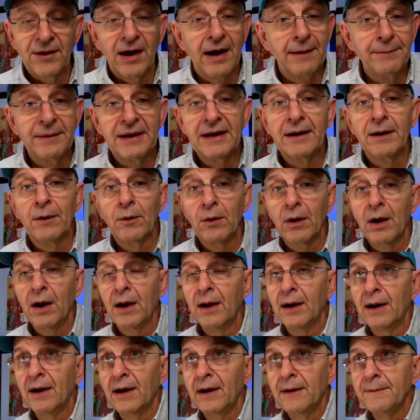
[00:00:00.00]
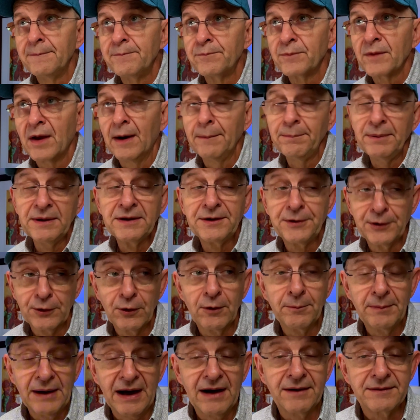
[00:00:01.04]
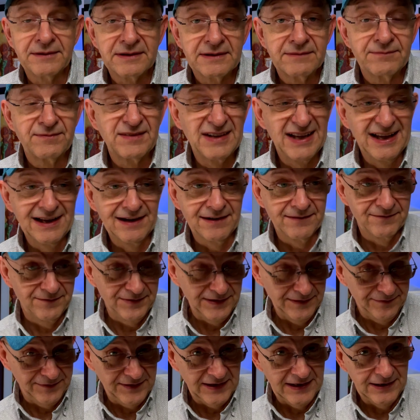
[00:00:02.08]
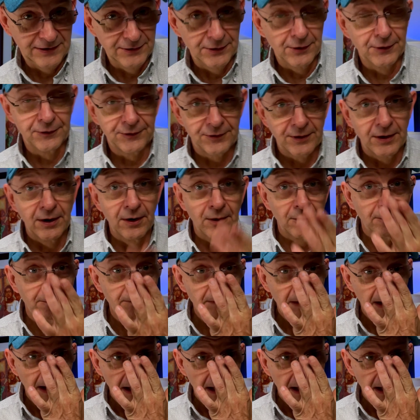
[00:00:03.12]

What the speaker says: I mean, up until about 10, 15 years ago,